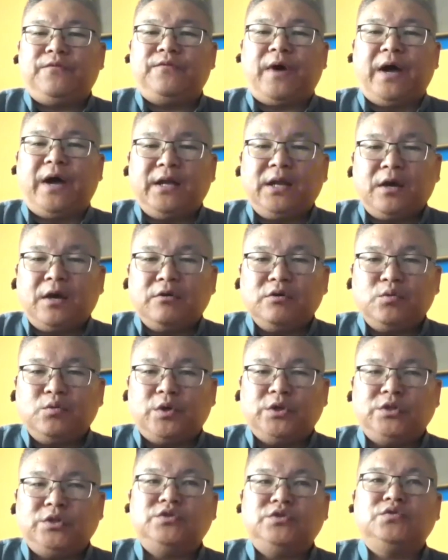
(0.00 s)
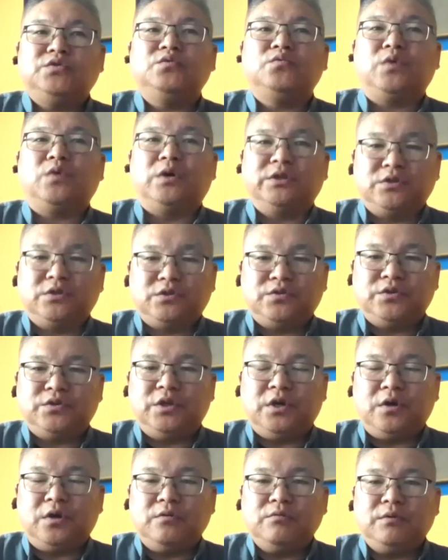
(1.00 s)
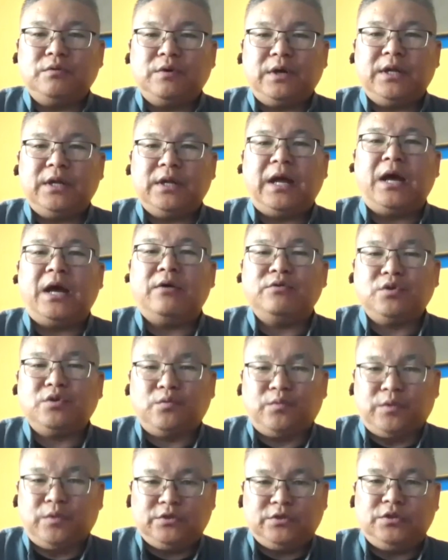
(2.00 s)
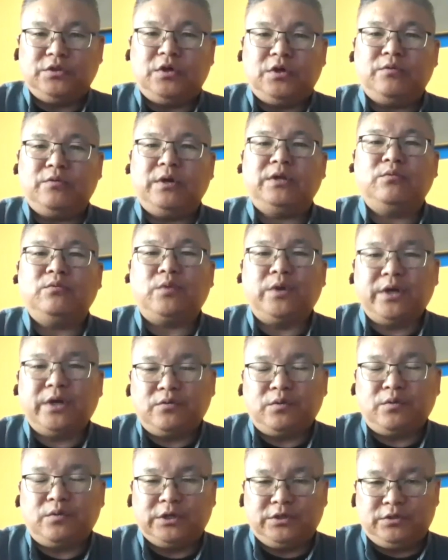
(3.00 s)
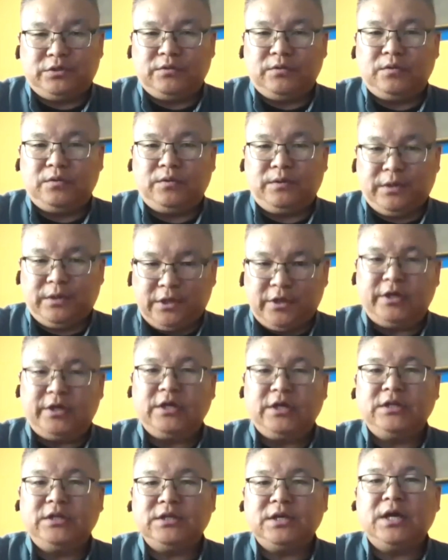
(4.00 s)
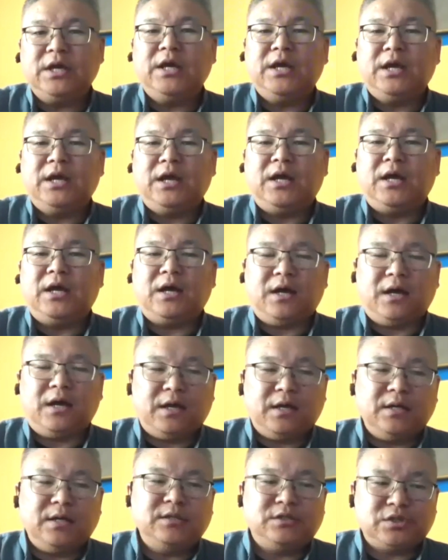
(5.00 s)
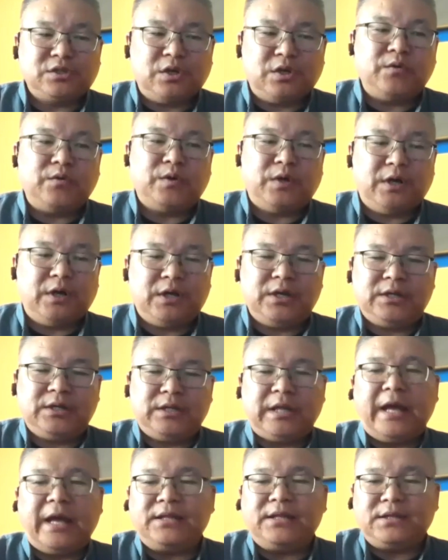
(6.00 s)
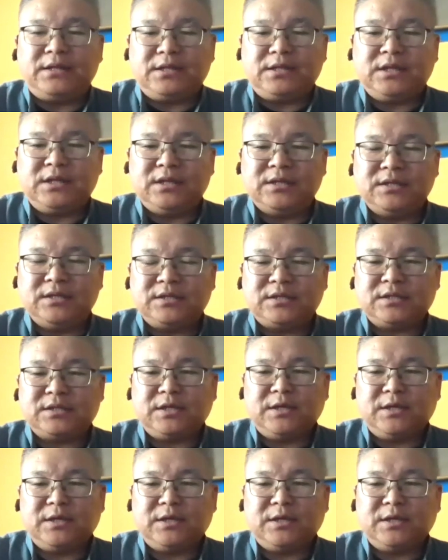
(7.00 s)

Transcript: find out what you want to know and how you want to know and where you want to learn it, that is